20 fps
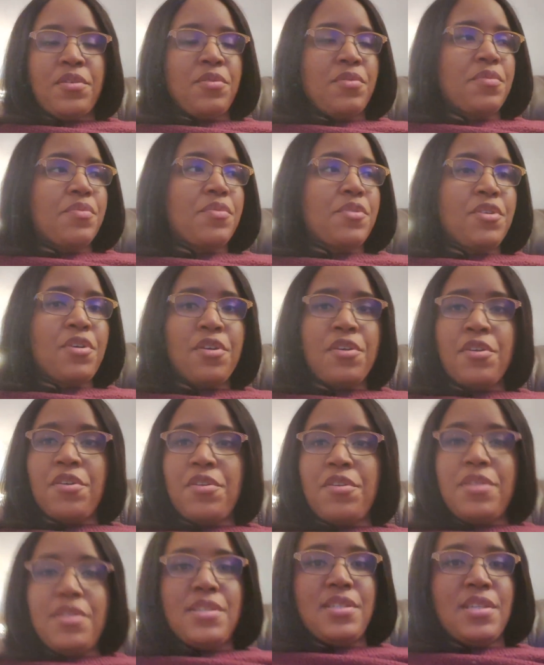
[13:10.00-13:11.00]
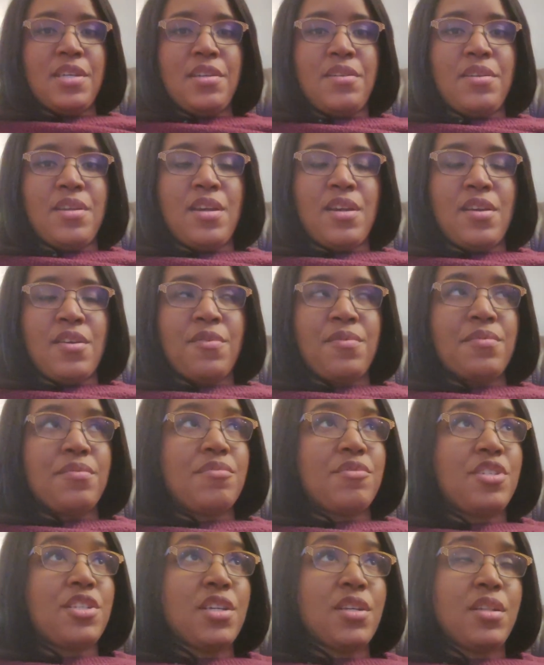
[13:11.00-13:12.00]
So your girl is sitting
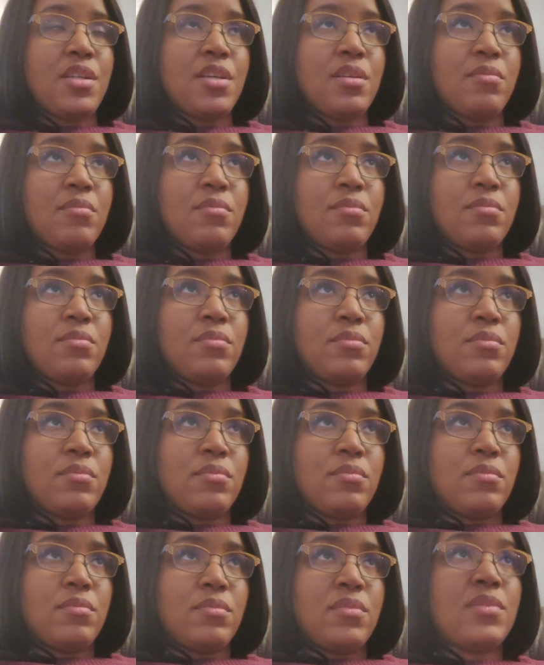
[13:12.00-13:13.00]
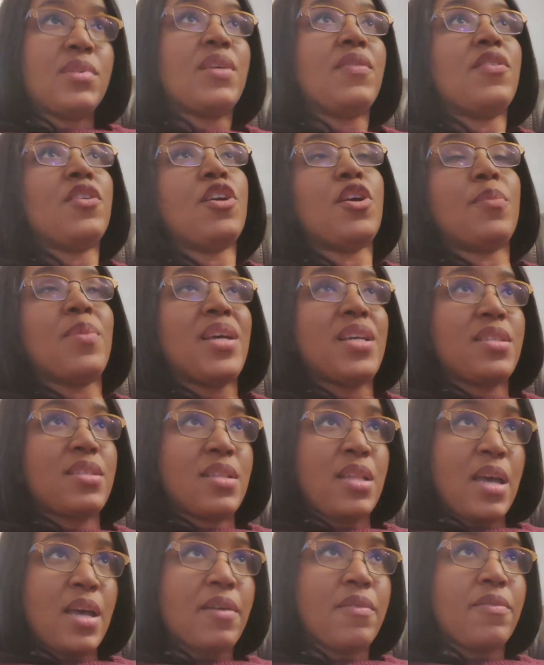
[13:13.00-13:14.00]
here, chilling, living her
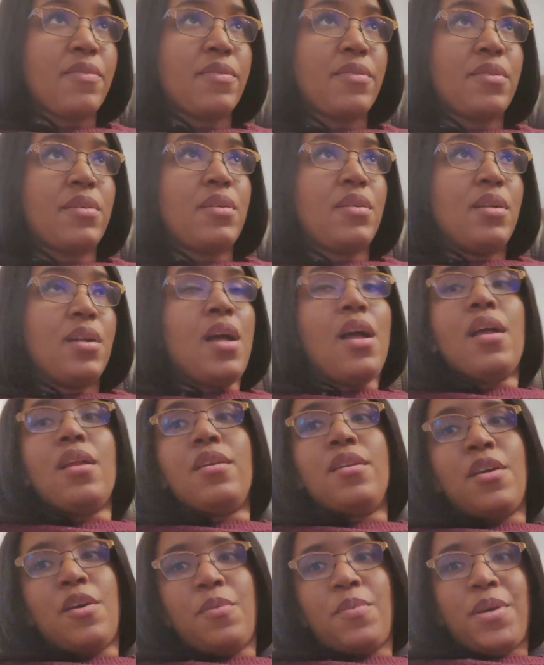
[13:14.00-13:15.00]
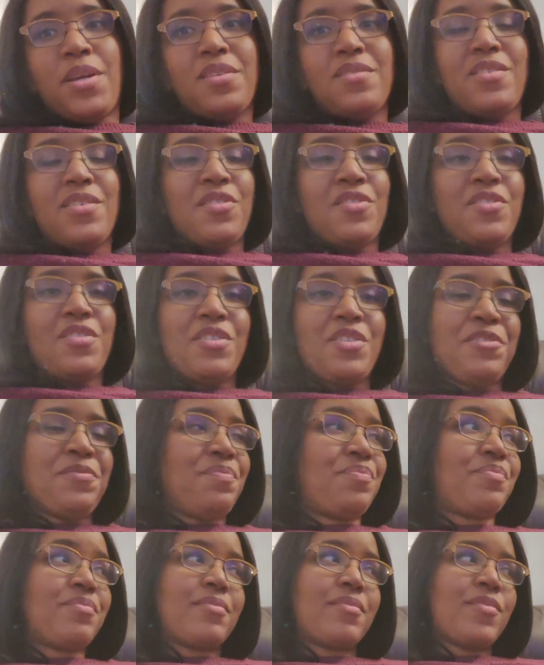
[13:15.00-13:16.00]
best life. No, but
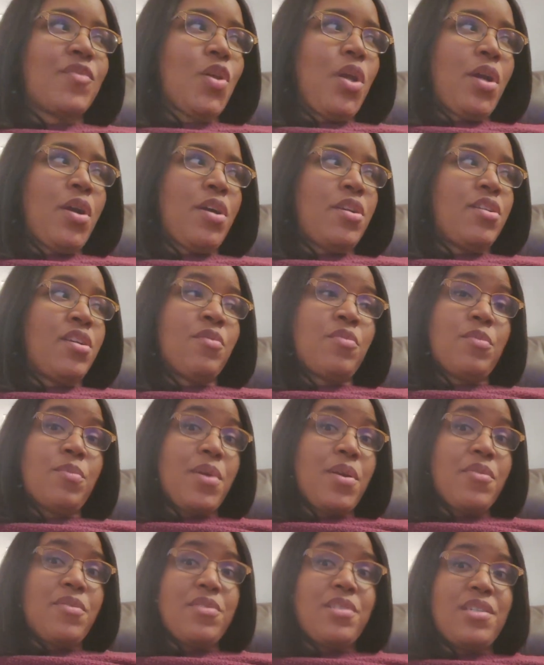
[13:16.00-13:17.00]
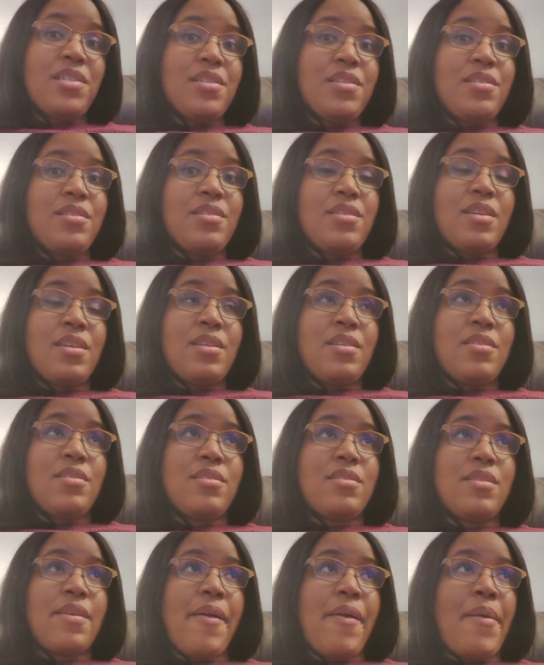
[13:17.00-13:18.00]
seriously, I got done with my routines. It
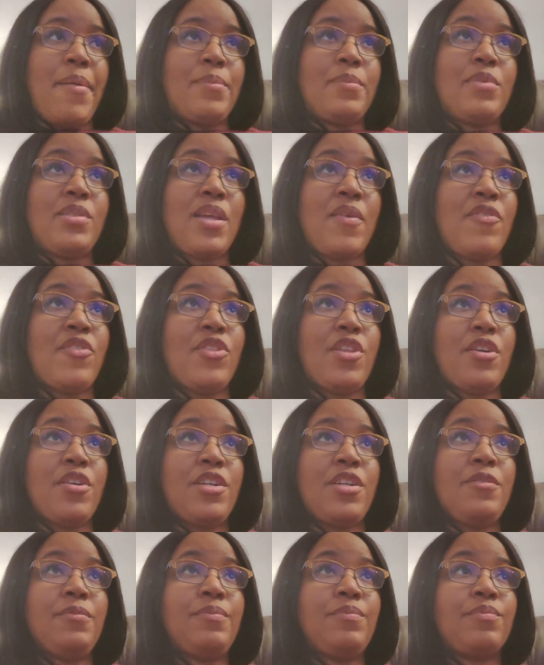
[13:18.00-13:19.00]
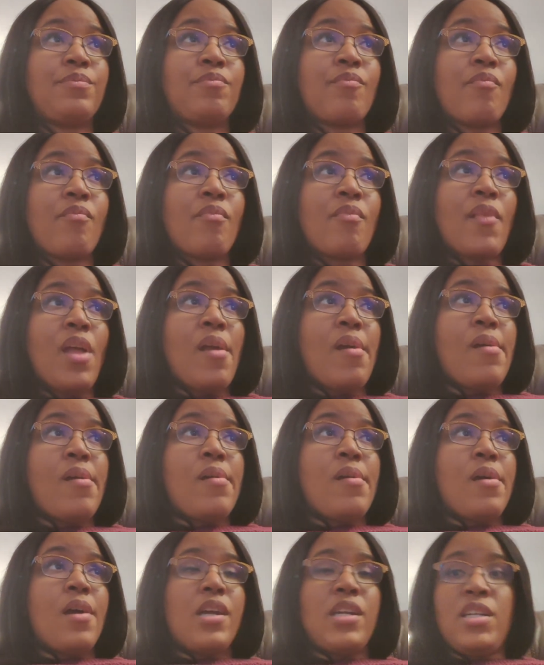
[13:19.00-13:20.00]
is um, 7.30. I
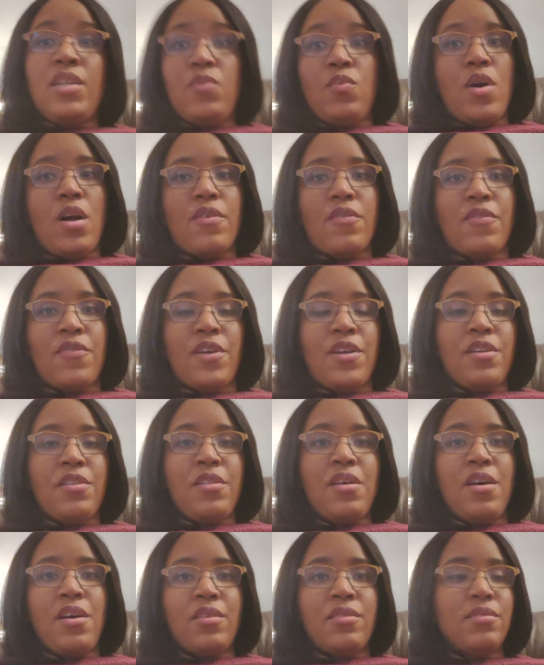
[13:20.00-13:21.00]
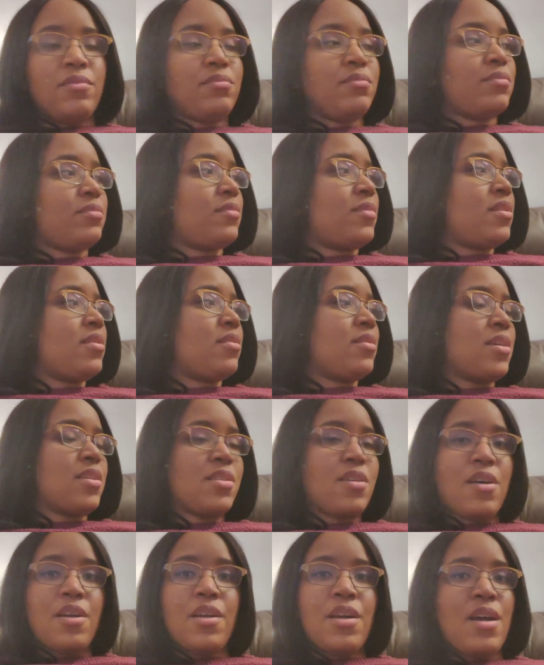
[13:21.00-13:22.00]
didn't walk very long. I
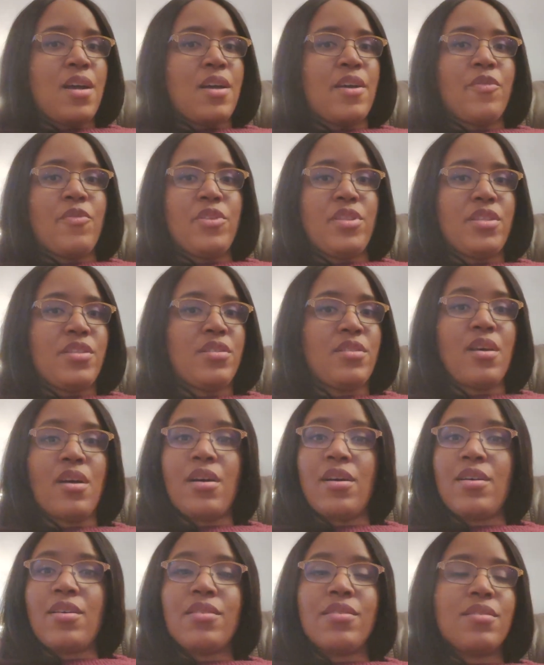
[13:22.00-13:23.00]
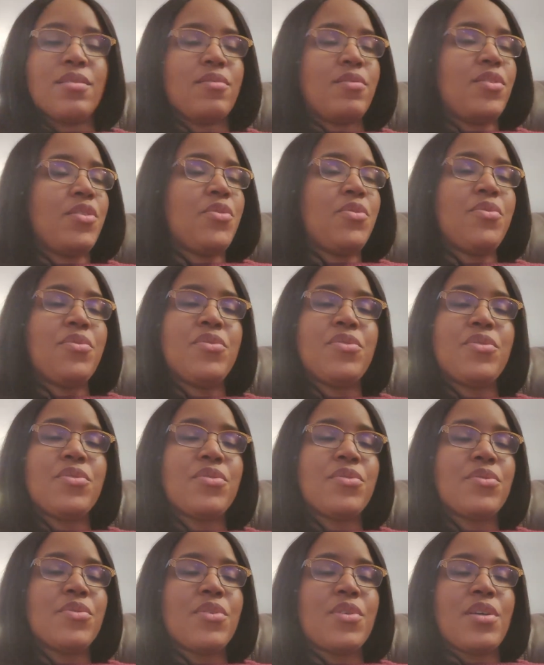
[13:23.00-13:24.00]
saw a guy with his dogs
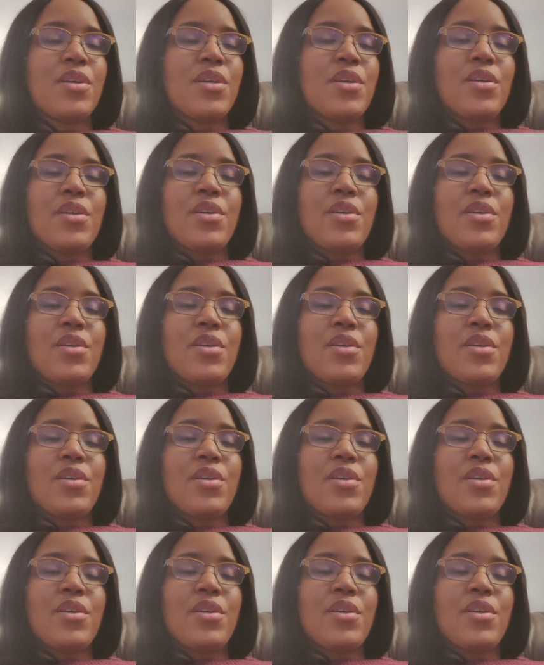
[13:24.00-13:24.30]
loose.